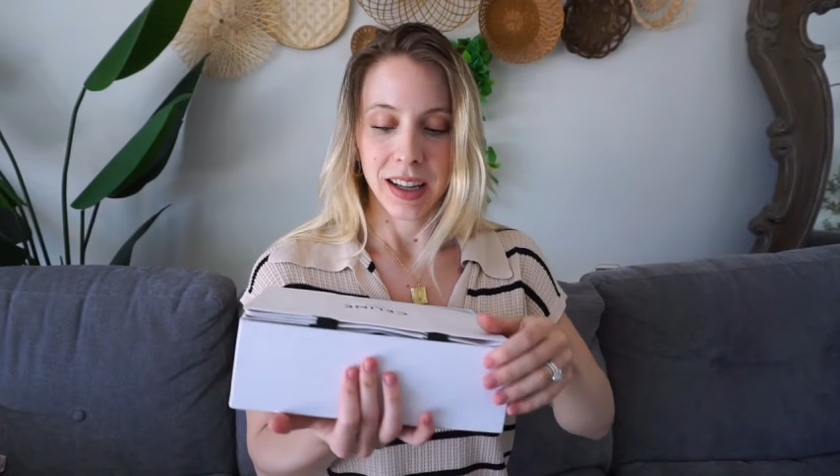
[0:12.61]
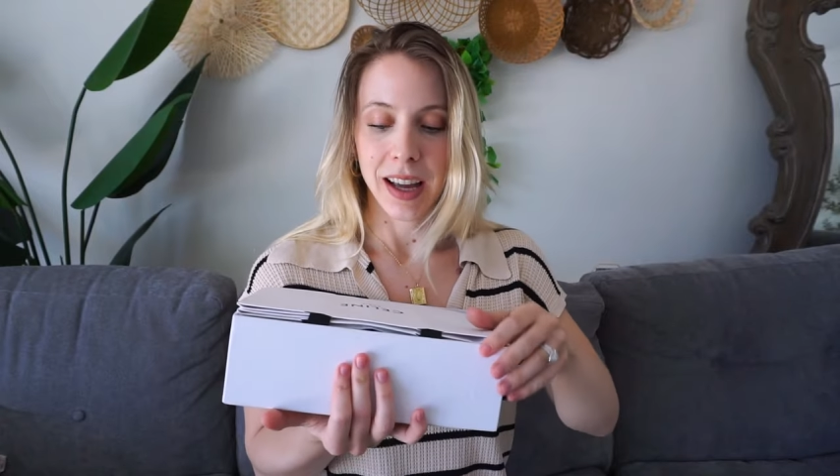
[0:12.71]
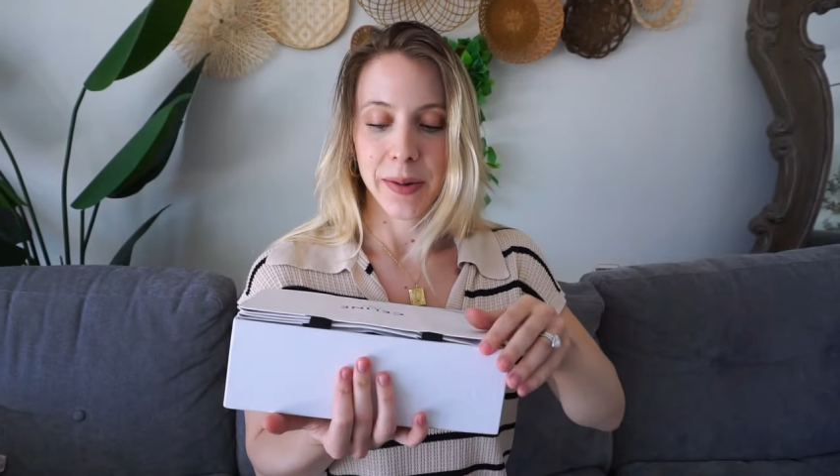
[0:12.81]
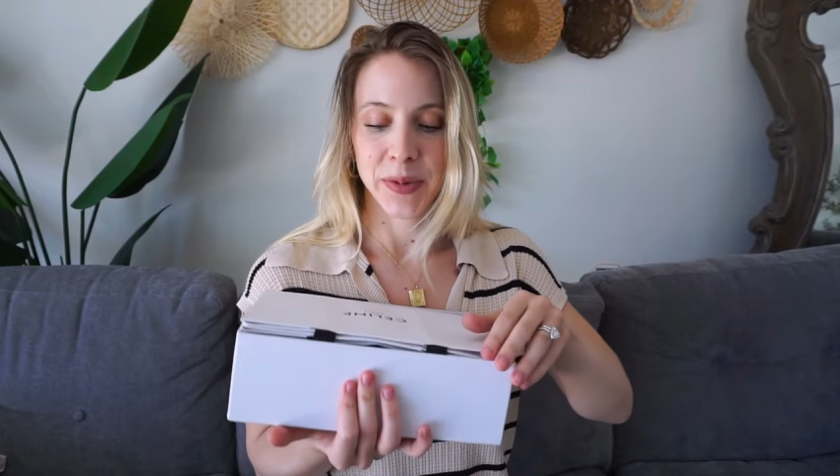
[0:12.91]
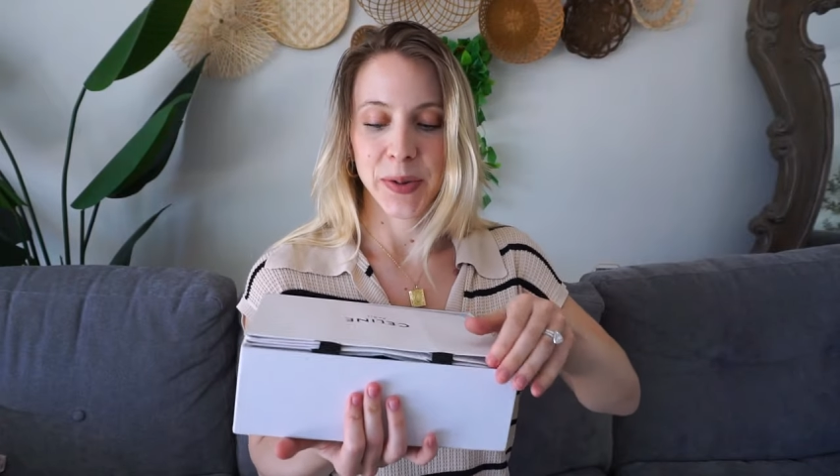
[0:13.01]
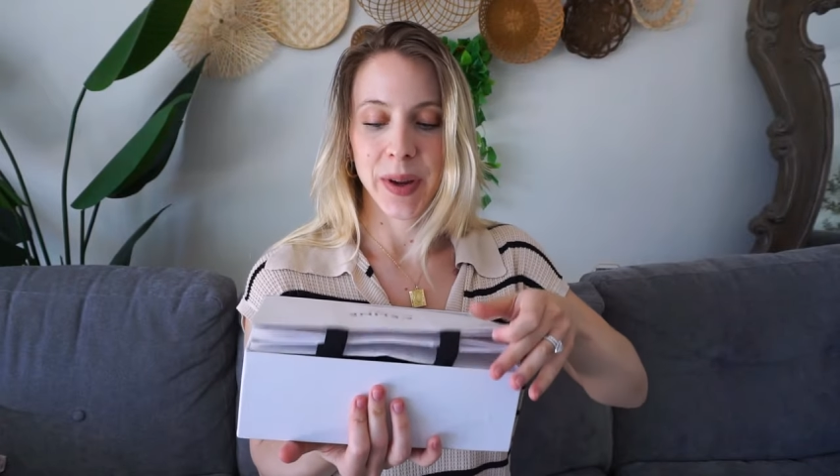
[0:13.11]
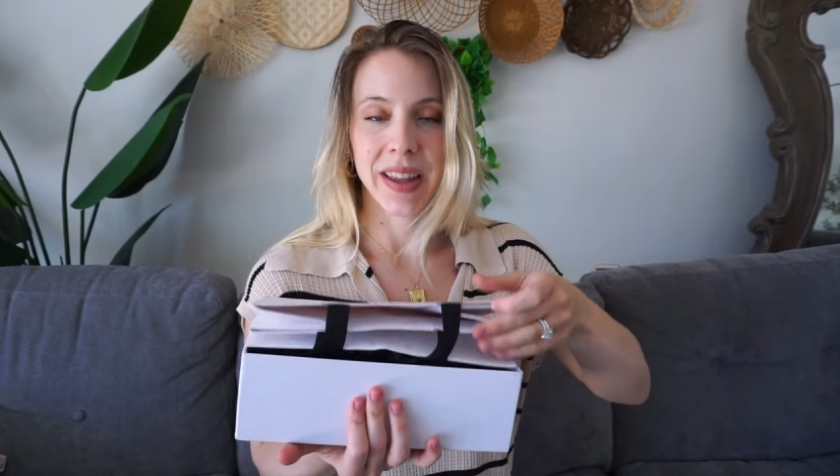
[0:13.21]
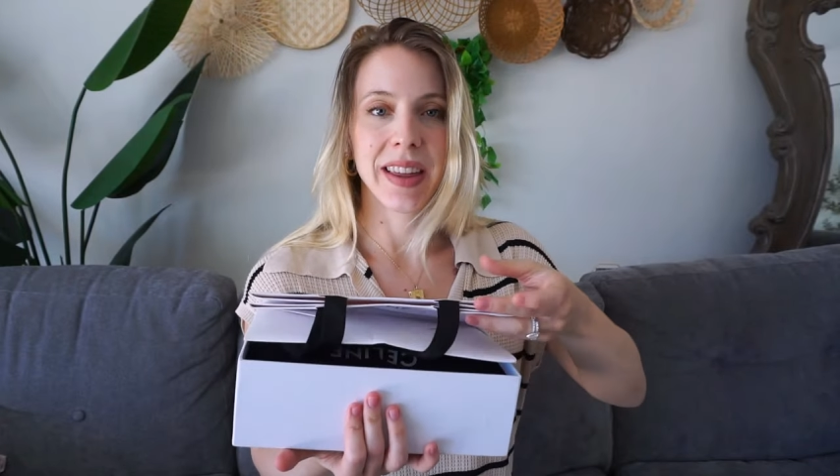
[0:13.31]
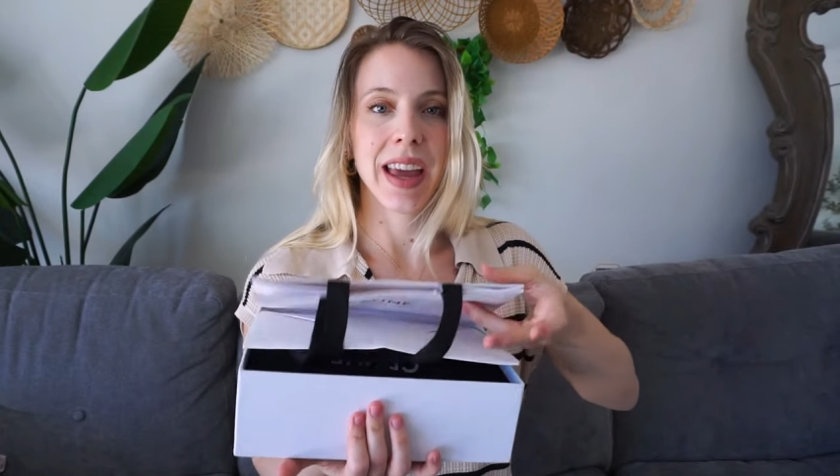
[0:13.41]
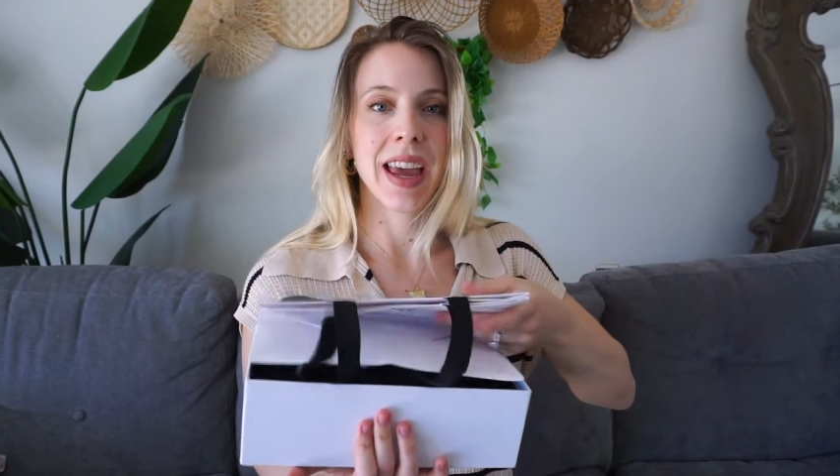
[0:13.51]
Comes
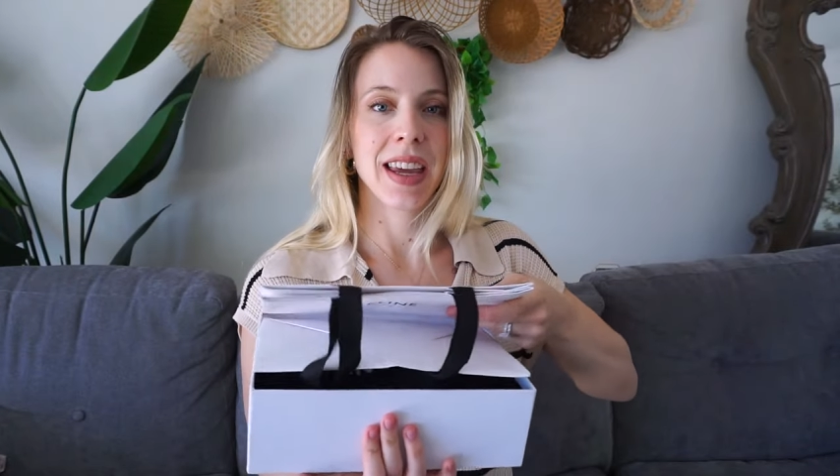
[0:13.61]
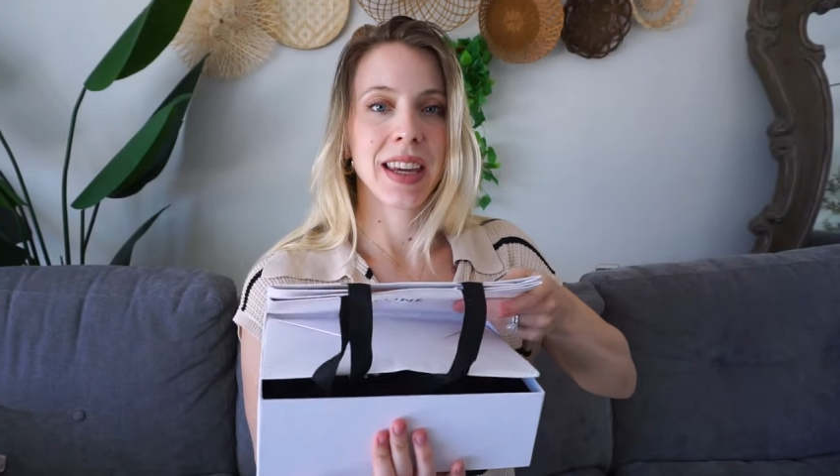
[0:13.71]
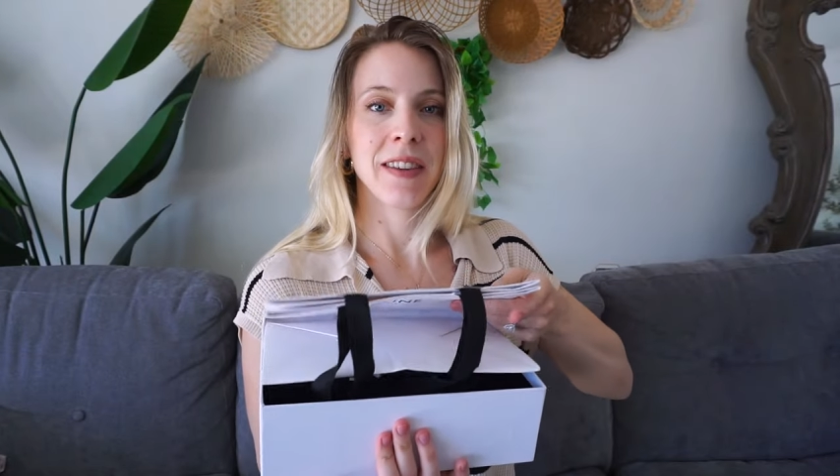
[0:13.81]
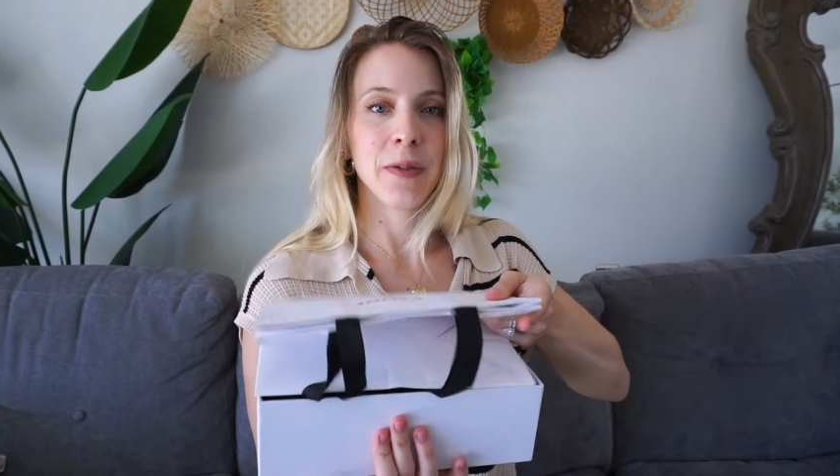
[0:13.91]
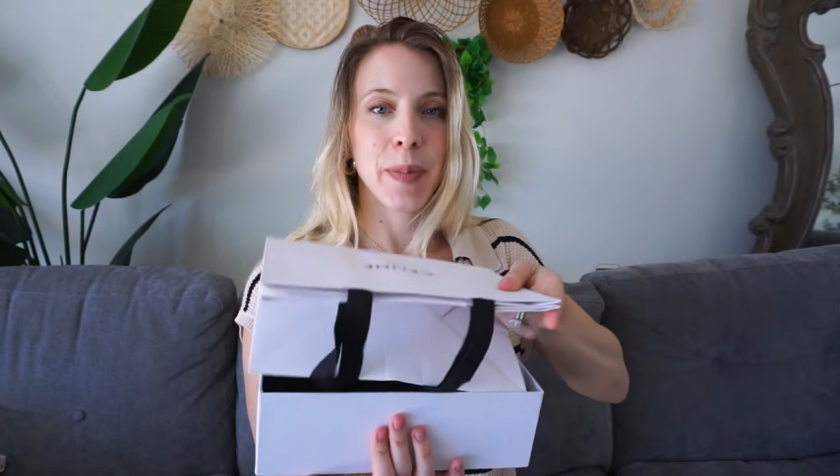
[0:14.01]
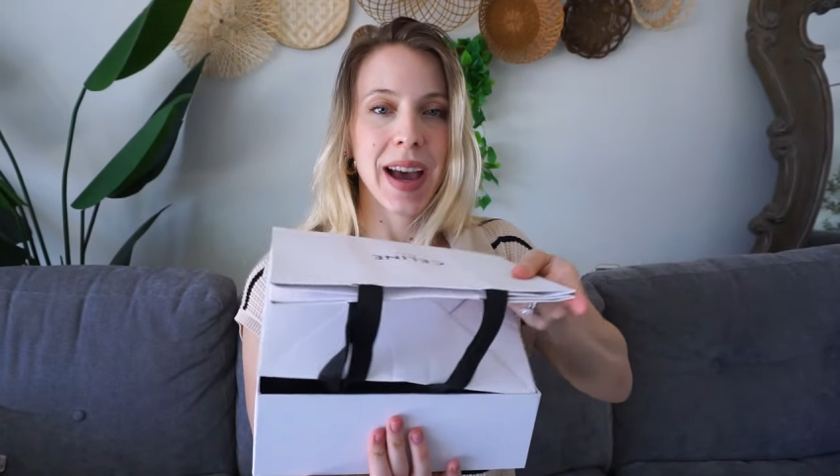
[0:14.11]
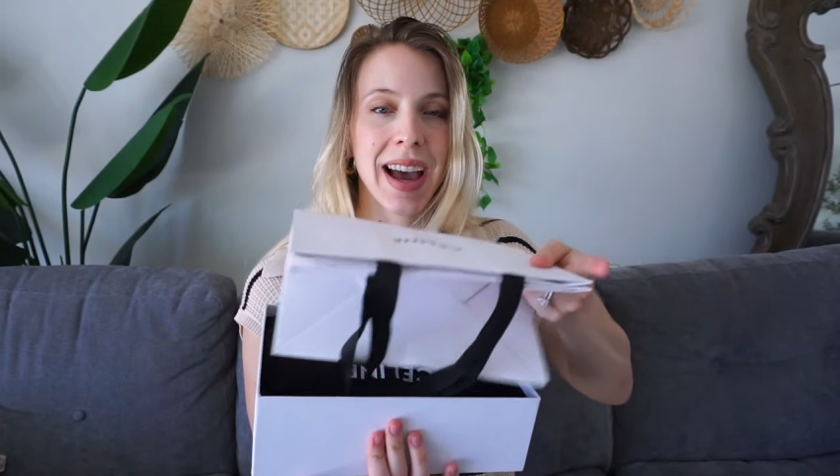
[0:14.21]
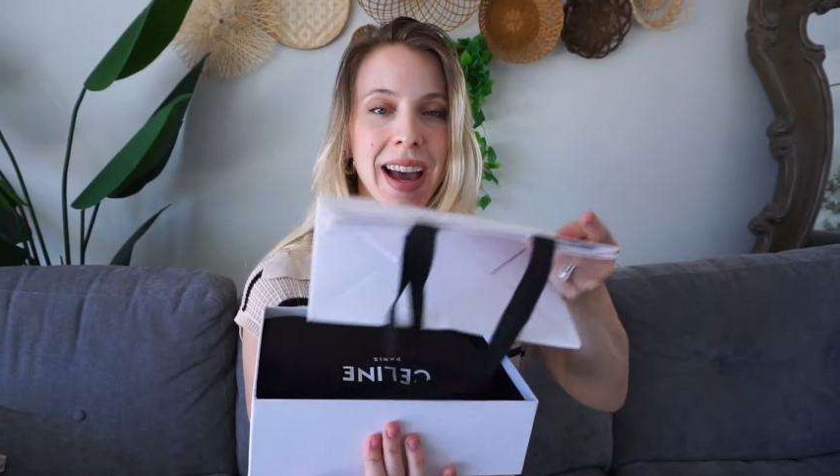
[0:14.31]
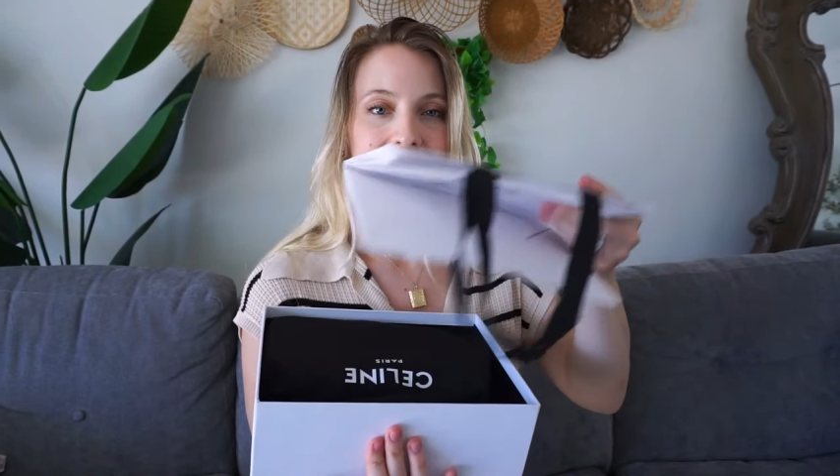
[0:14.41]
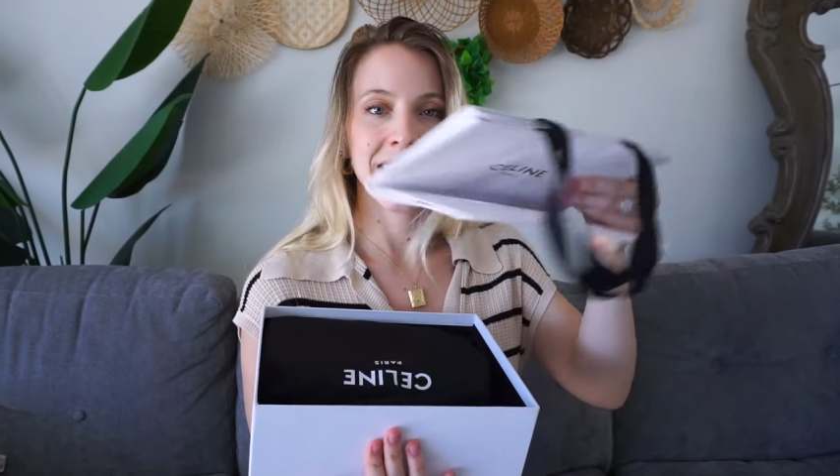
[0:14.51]
with a gift
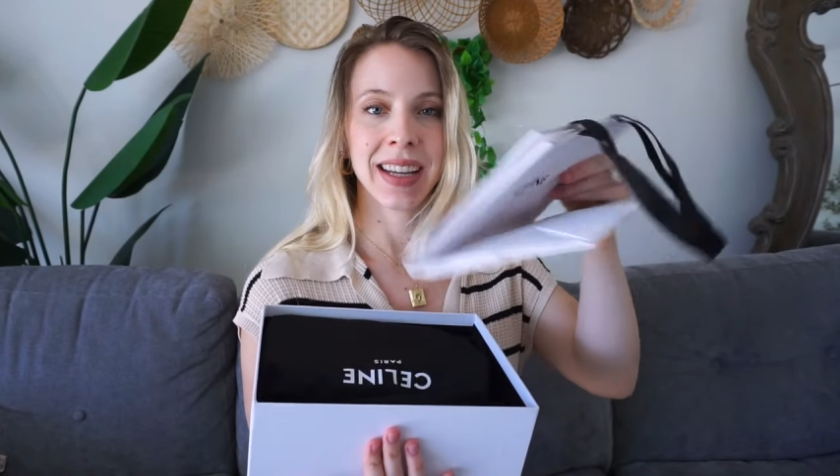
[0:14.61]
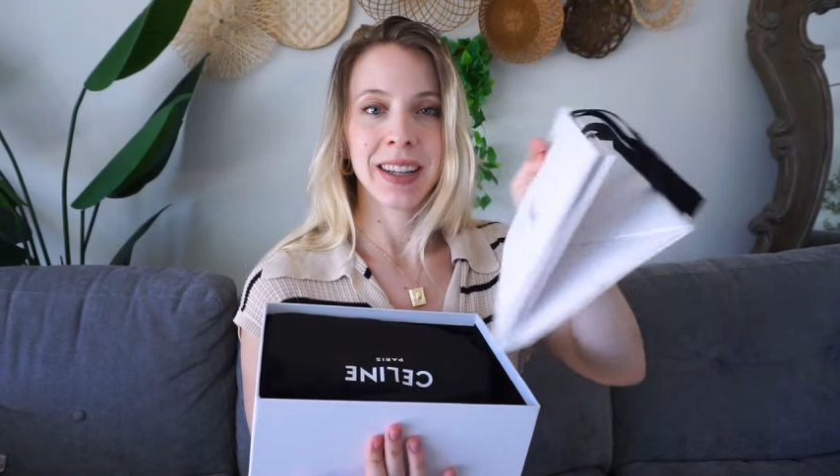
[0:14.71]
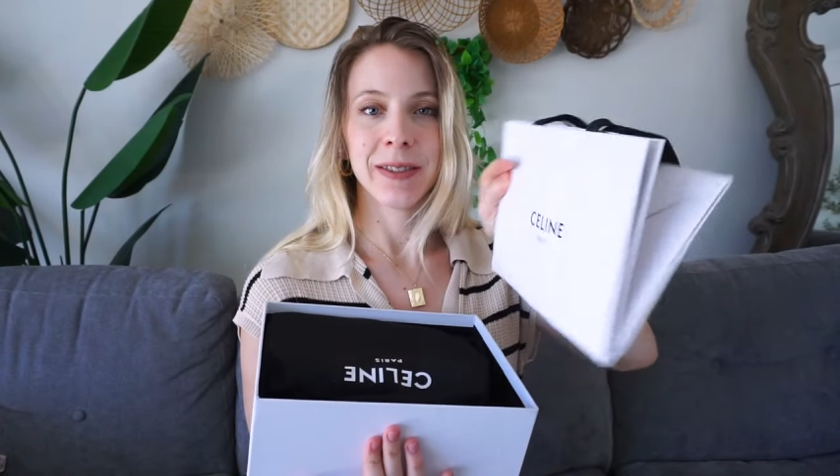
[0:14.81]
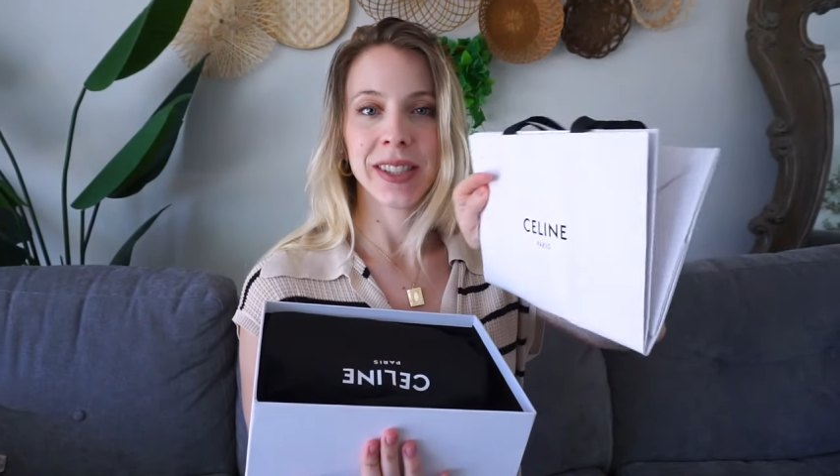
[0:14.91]
bag,